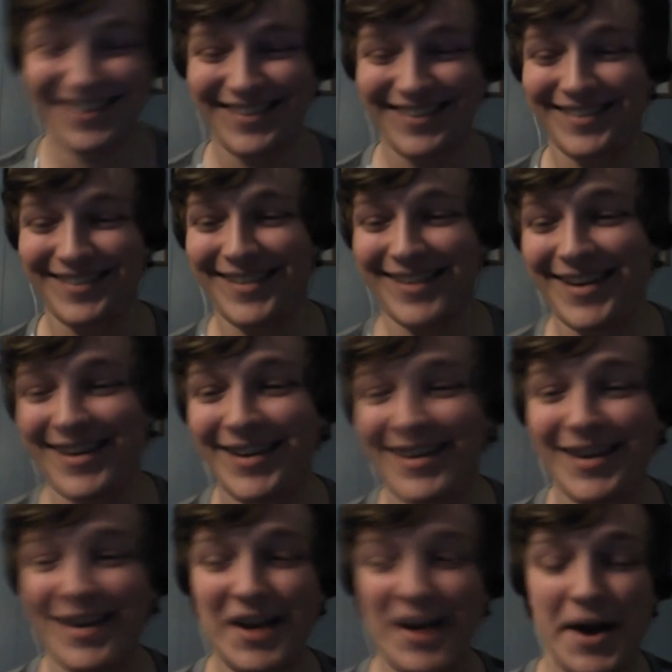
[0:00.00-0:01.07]
oh god.
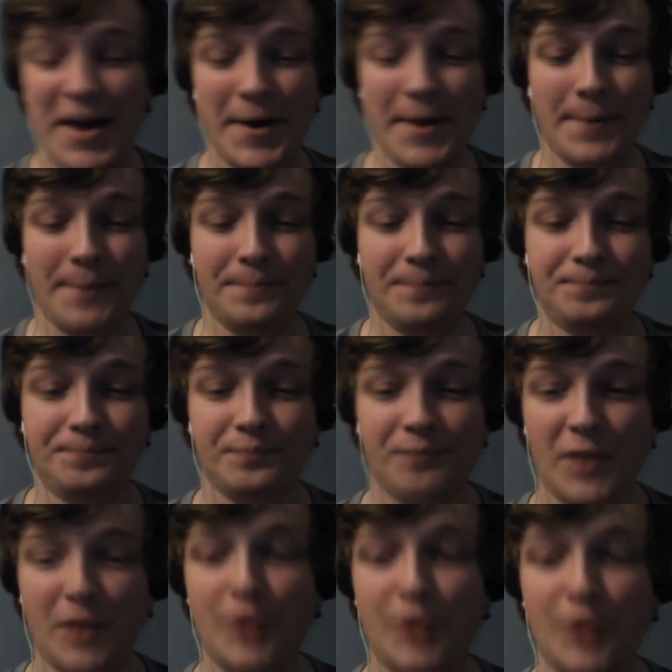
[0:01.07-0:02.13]

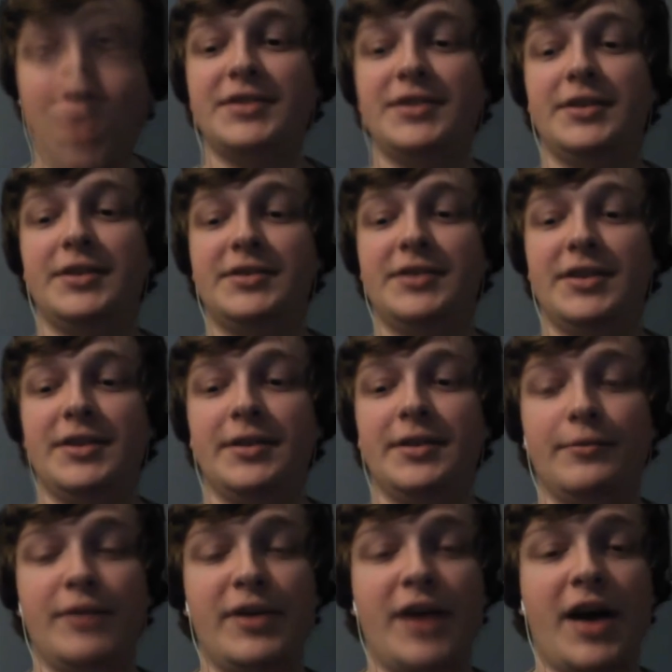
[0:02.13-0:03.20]
Okay, so let's see.
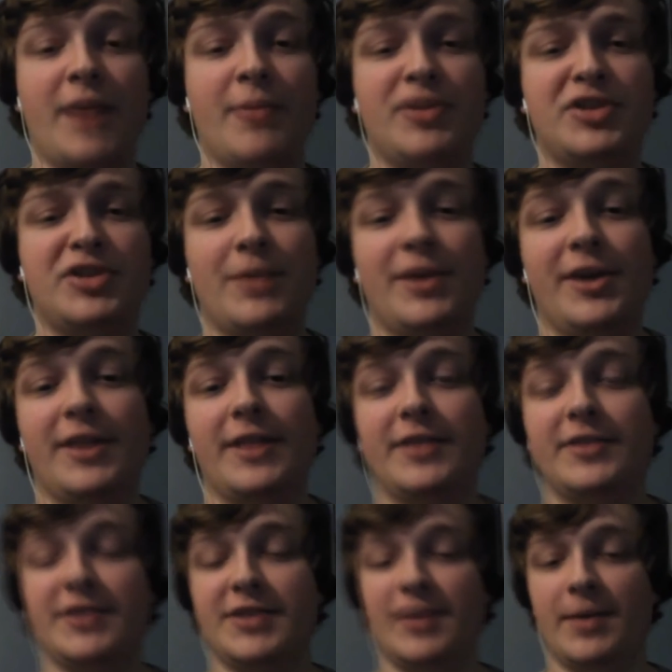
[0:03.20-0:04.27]
We got how much time we got
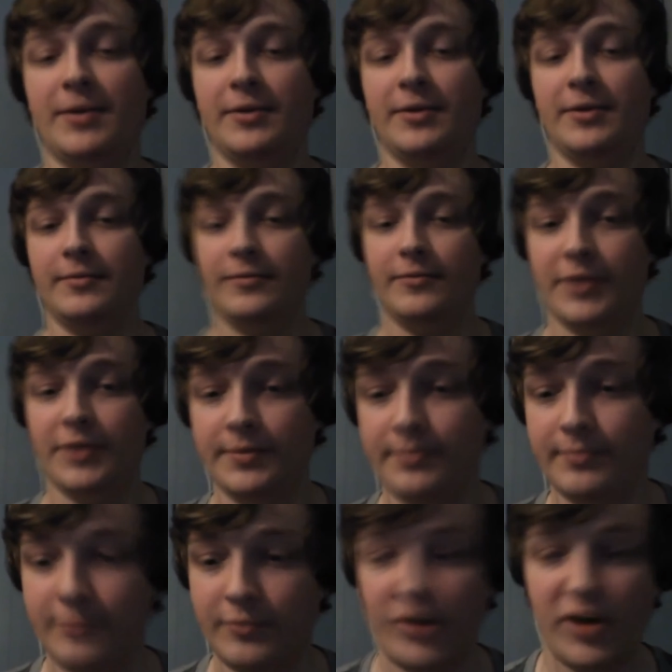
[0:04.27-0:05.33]
left on the timer for
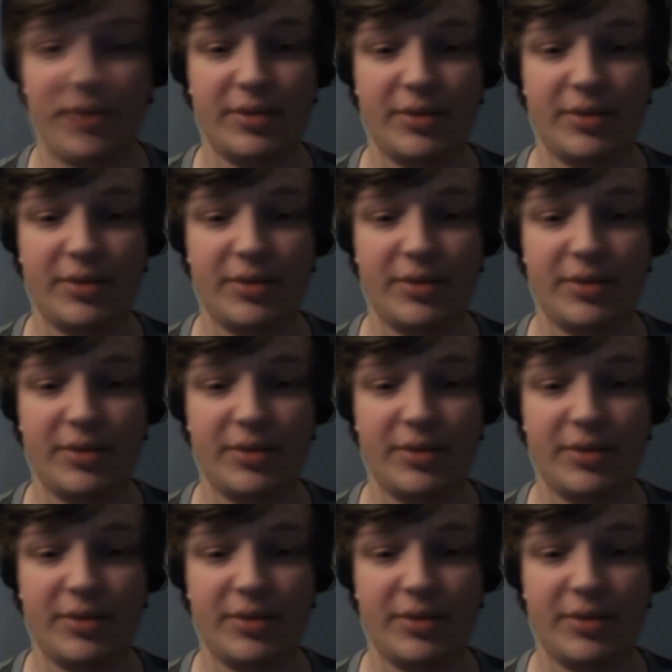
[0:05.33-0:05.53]
Ready